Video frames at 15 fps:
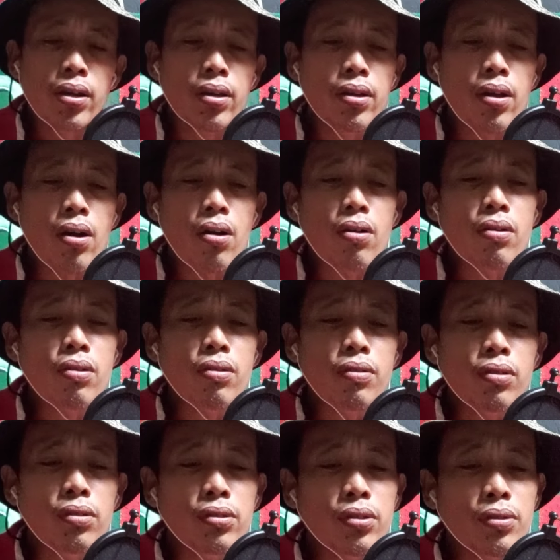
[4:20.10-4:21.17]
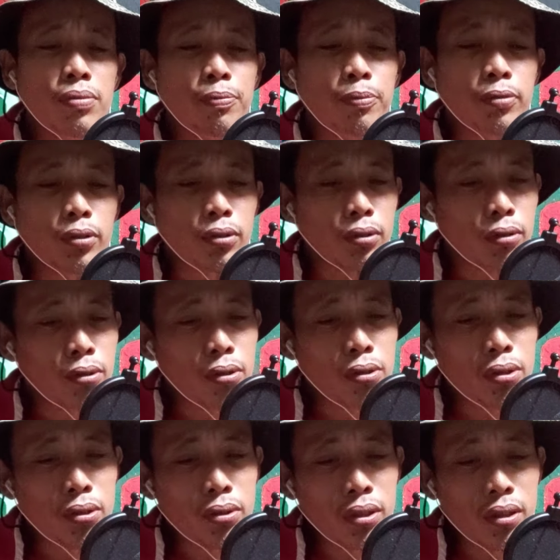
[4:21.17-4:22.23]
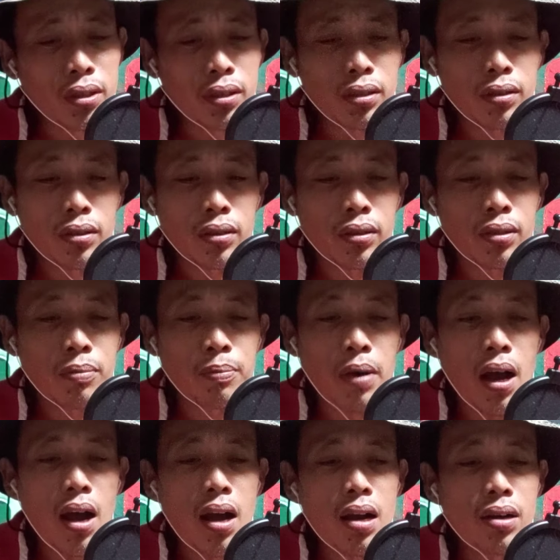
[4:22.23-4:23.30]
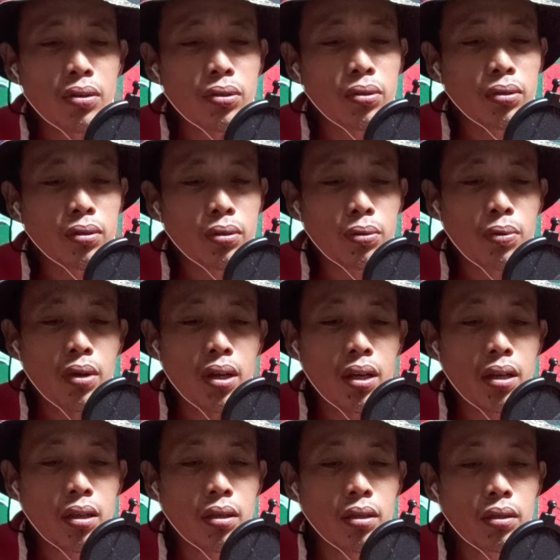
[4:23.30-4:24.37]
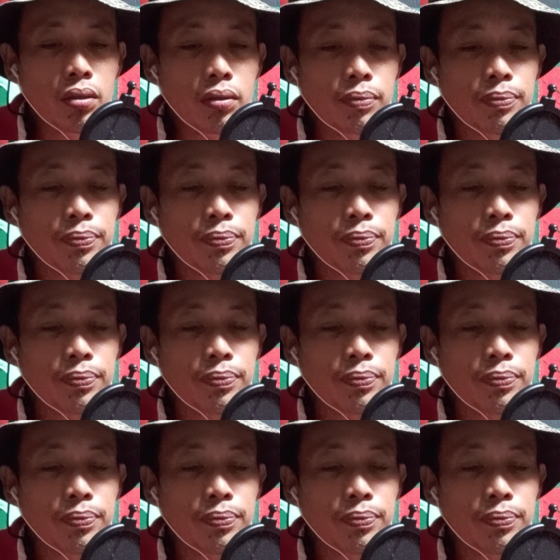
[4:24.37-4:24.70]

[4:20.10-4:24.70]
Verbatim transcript: heard all your stories about the way